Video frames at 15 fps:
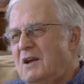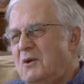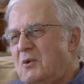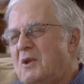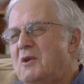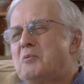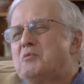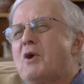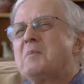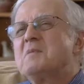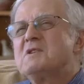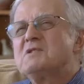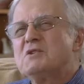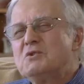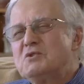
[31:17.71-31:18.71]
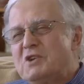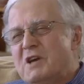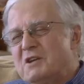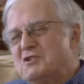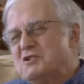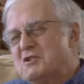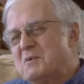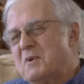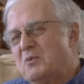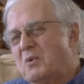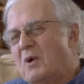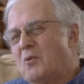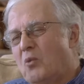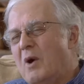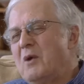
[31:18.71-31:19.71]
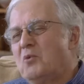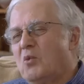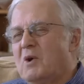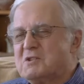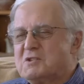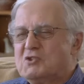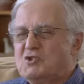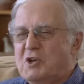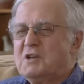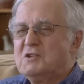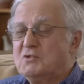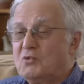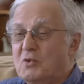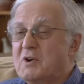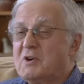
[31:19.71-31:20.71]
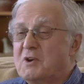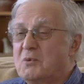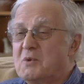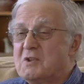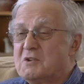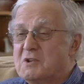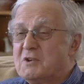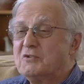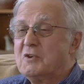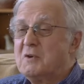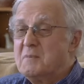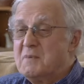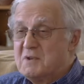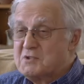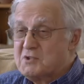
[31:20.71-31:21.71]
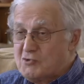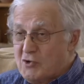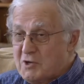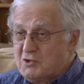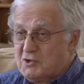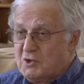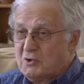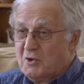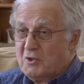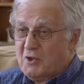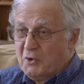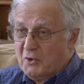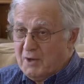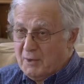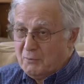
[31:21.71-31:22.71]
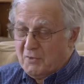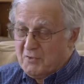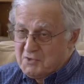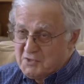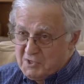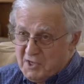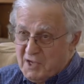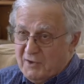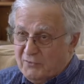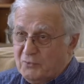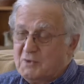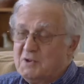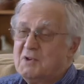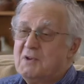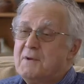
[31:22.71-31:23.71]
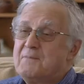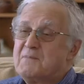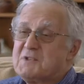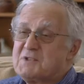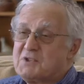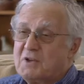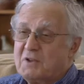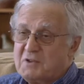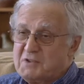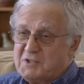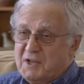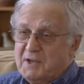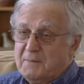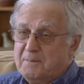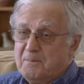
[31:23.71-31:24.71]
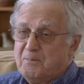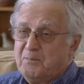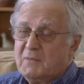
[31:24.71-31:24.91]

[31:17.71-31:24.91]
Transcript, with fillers: well, there were probably two changes. I mean, what, one was the change working with a different administration, although a number of the staff were still the same.